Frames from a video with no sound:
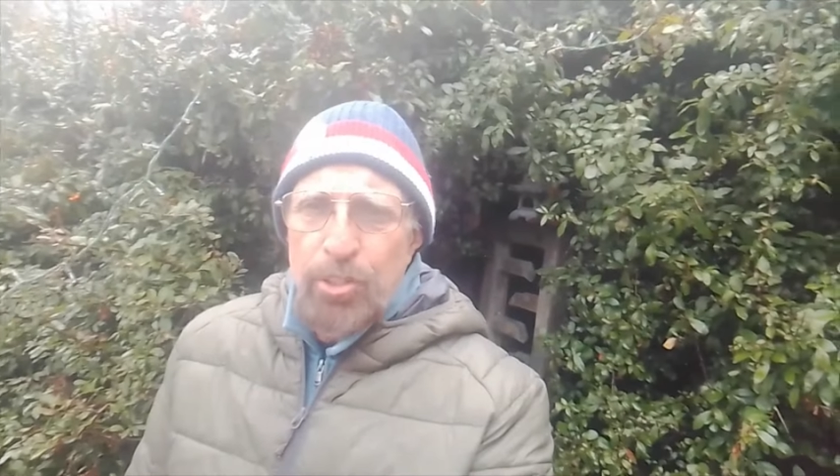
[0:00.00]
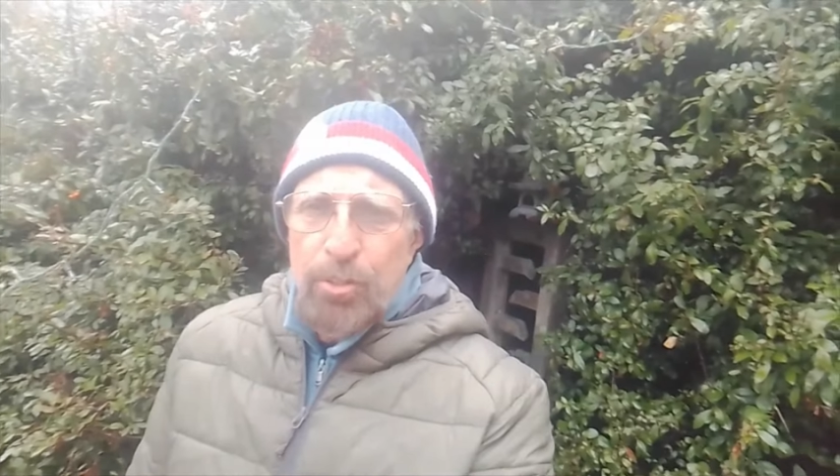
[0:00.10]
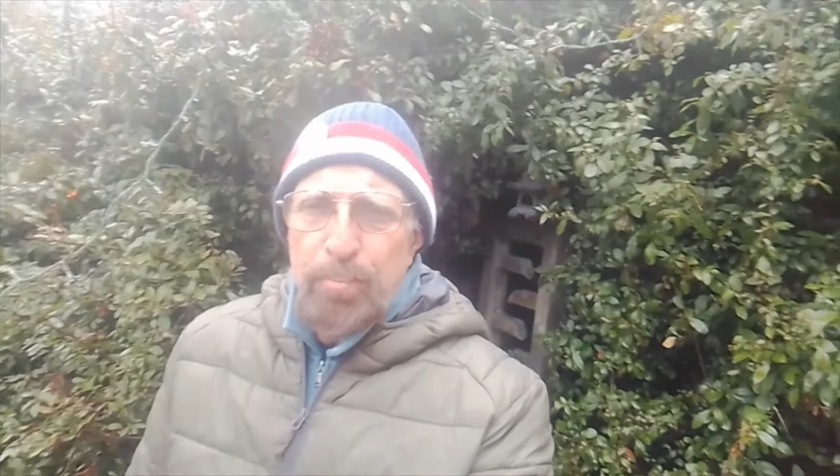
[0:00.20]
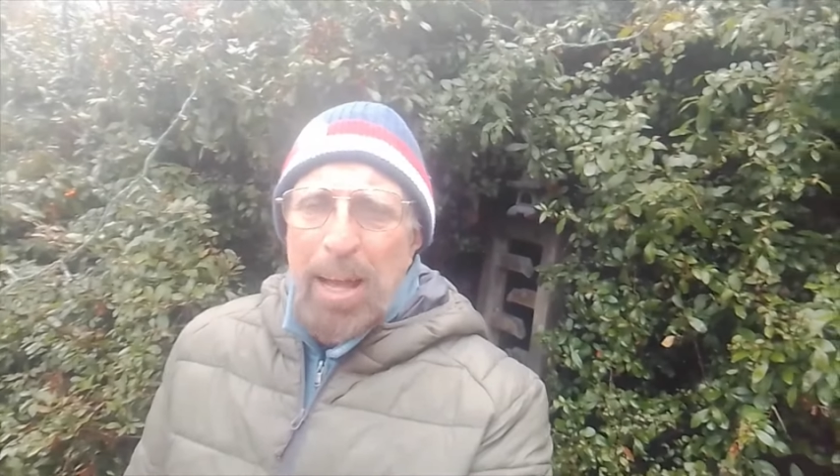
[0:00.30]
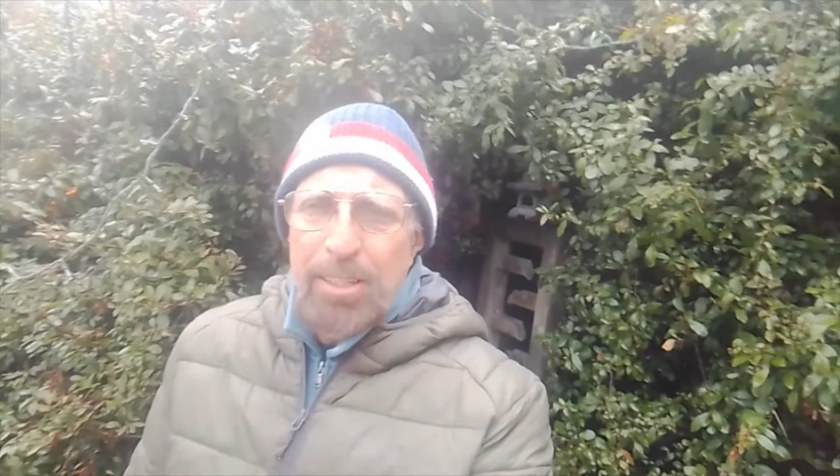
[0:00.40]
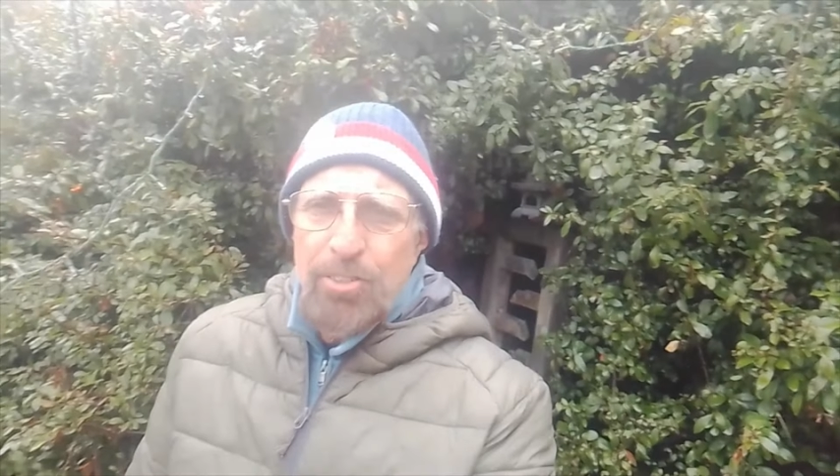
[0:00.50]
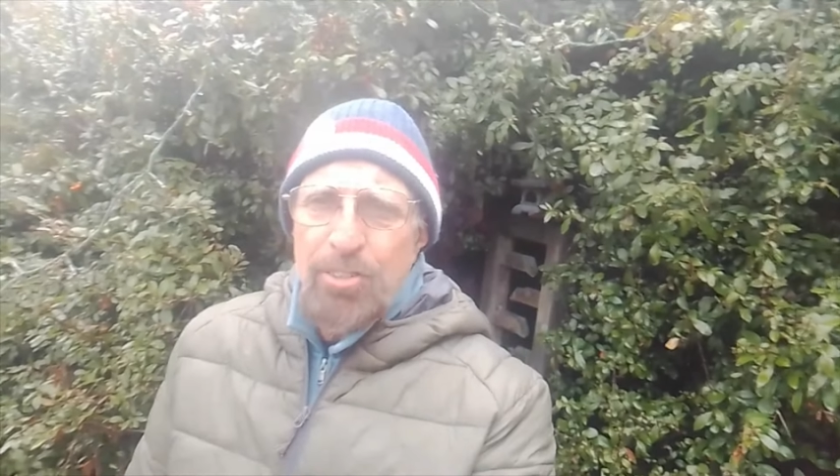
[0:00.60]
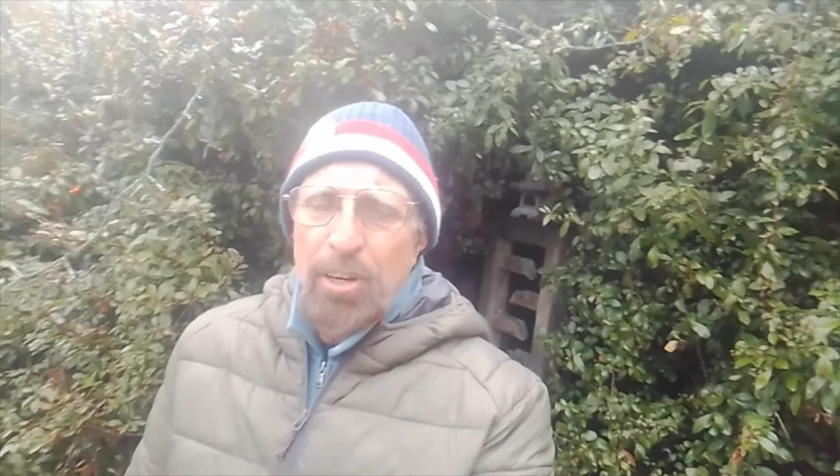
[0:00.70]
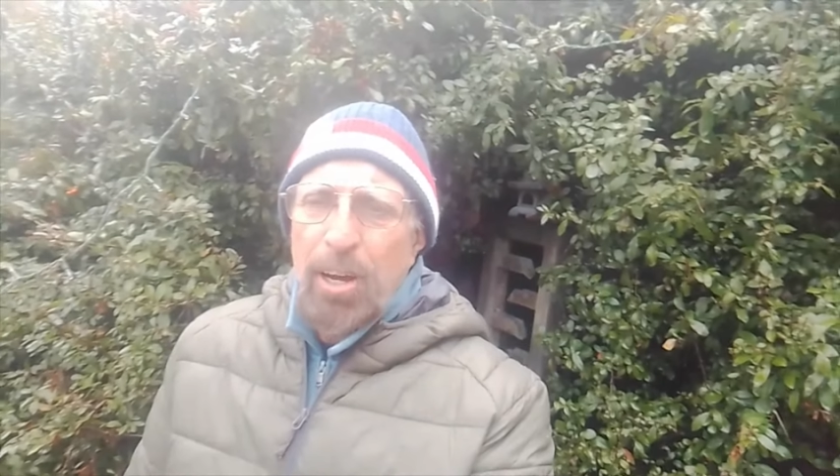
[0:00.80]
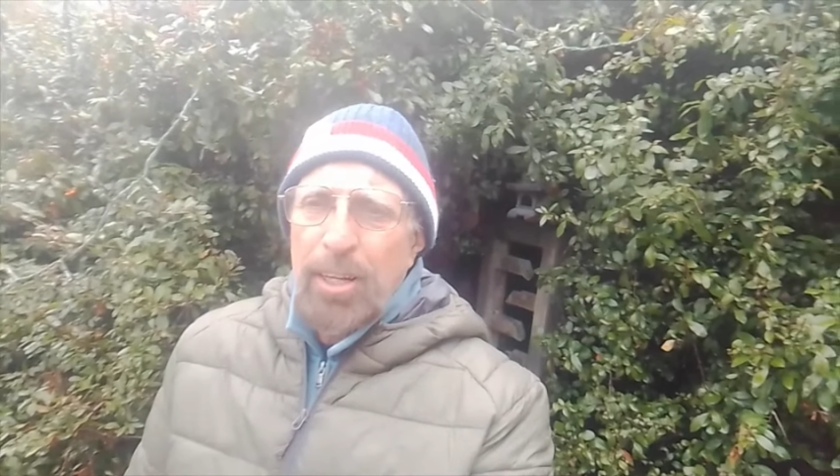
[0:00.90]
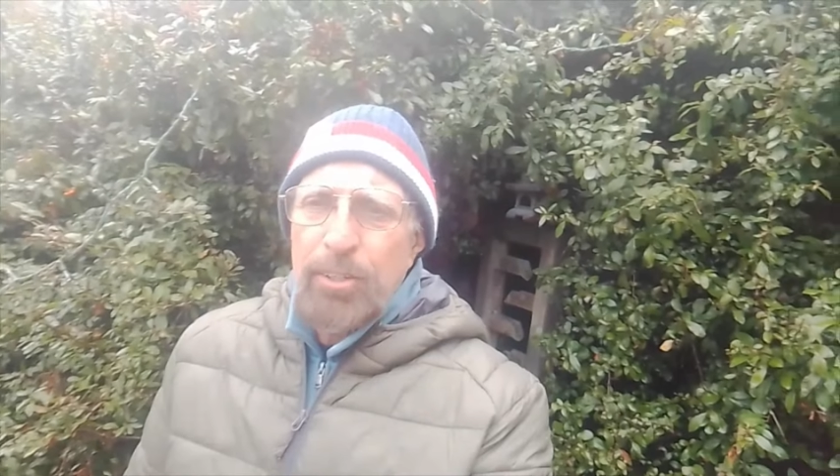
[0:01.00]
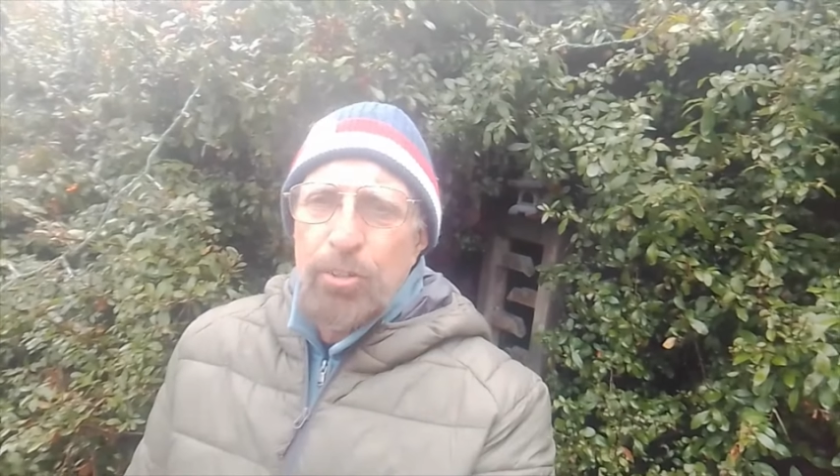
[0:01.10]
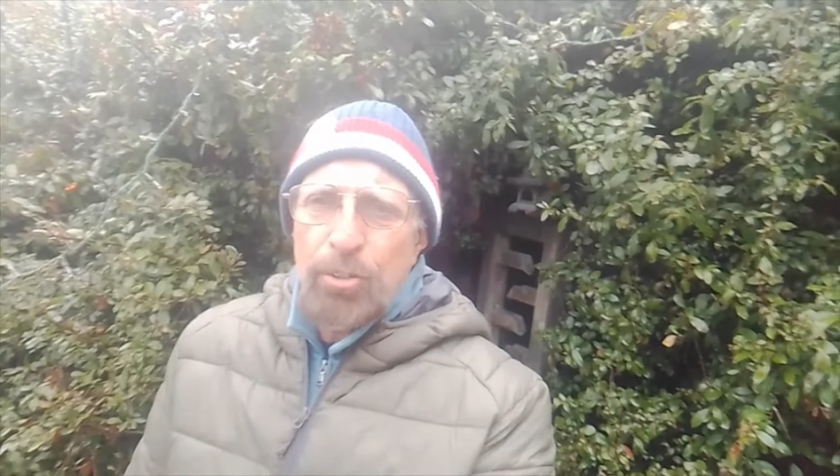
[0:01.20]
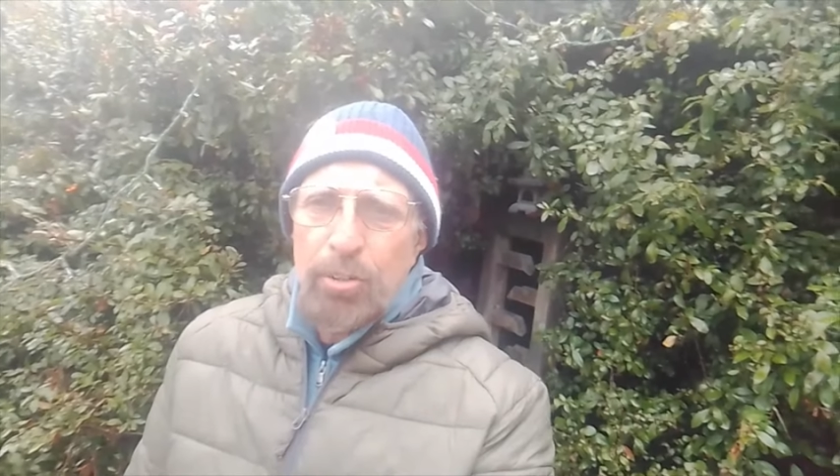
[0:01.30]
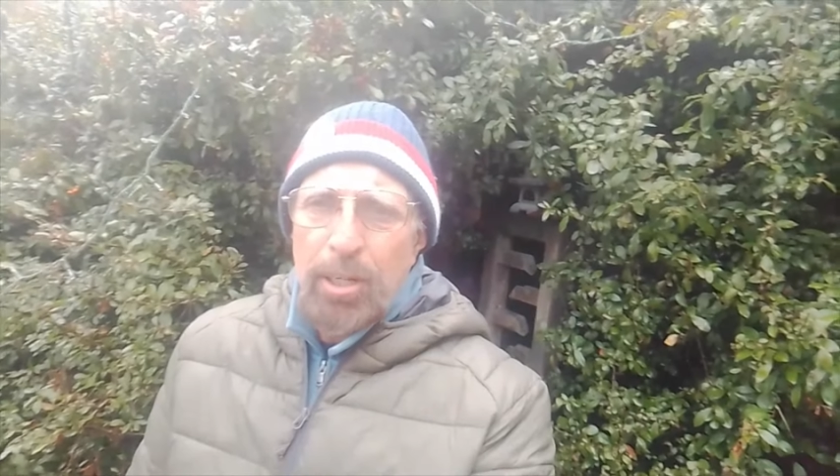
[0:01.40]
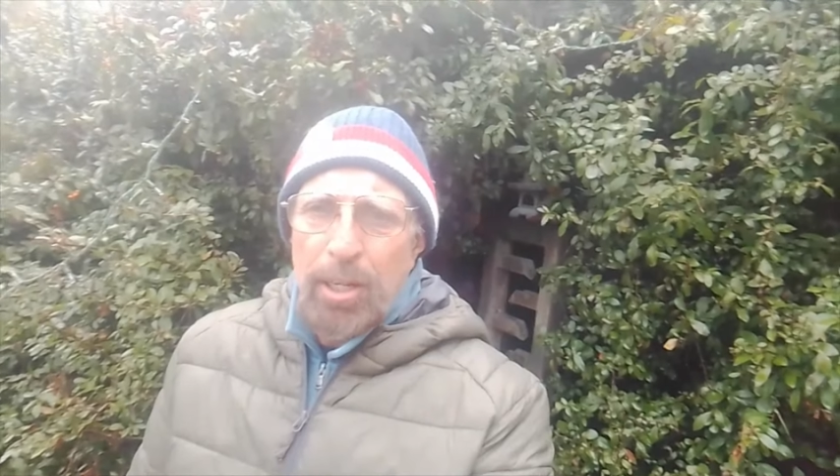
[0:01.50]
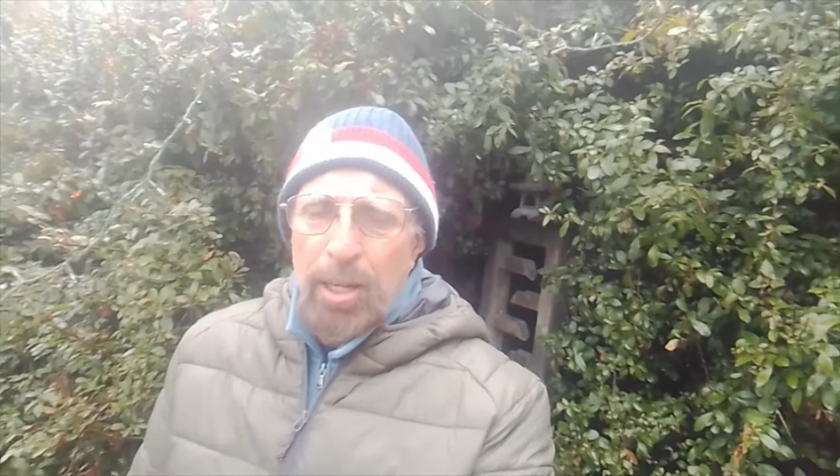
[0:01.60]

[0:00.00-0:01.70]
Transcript: spots on your